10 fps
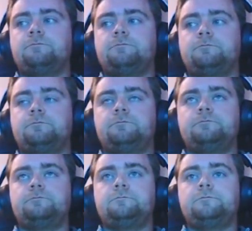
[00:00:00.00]

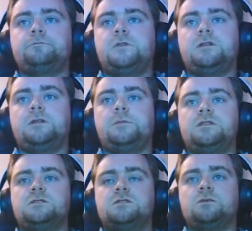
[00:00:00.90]
I think the
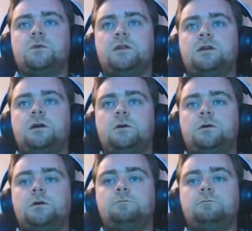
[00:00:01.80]
pitch is the way to go though.